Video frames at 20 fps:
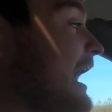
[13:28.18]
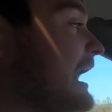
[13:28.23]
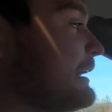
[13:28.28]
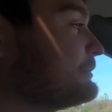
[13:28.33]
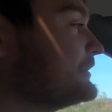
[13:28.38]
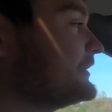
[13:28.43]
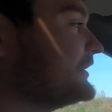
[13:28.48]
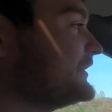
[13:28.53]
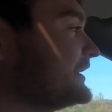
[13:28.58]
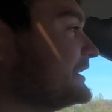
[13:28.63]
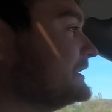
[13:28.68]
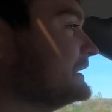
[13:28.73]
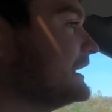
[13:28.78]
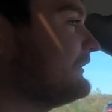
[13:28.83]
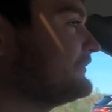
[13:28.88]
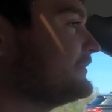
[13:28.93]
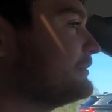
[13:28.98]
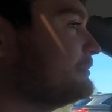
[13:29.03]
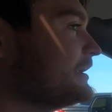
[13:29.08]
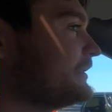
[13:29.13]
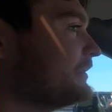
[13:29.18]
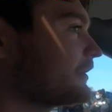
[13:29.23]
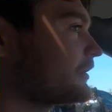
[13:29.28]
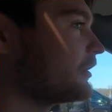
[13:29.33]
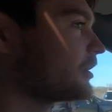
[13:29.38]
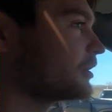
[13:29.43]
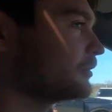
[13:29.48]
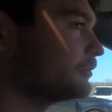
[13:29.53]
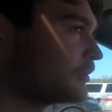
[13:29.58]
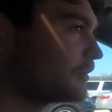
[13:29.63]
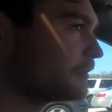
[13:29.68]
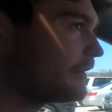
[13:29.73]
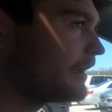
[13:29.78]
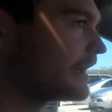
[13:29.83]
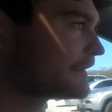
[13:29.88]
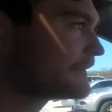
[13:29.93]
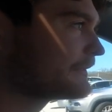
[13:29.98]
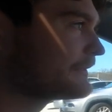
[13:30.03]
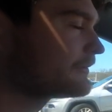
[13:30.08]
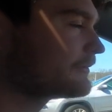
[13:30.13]
happy that they left them in the cardboard
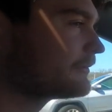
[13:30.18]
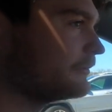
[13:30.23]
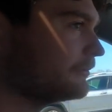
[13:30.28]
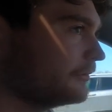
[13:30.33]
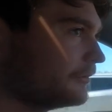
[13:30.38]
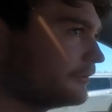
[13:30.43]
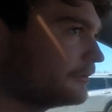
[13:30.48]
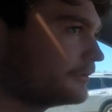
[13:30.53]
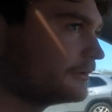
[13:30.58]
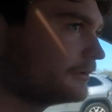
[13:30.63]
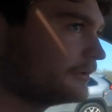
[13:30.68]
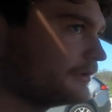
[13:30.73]
boxes too.